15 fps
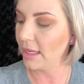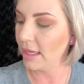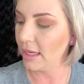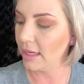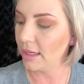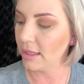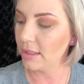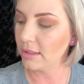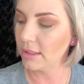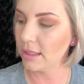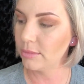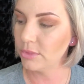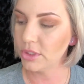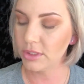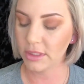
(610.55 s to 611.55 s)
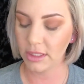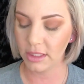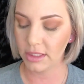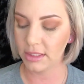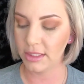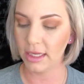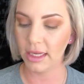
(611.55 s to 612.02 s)
And I'm just gonna
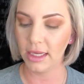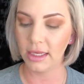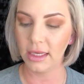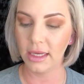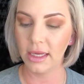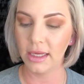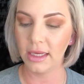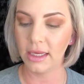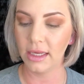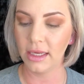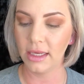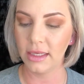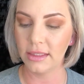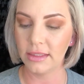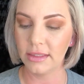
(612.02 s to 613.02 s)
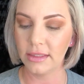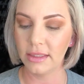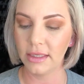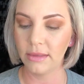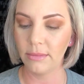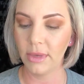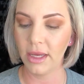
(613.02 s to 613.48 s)
take a
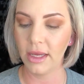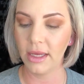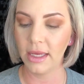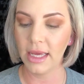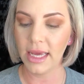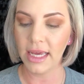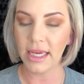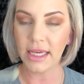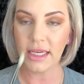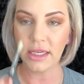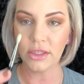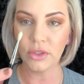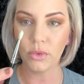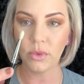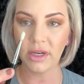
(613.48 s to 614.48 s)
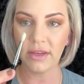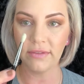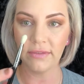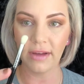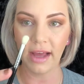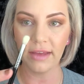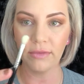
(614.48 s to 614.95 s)
Sigma
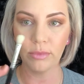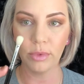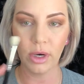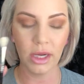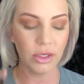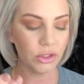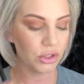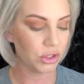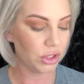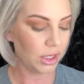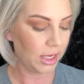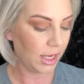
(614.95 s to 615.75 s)
E25 brush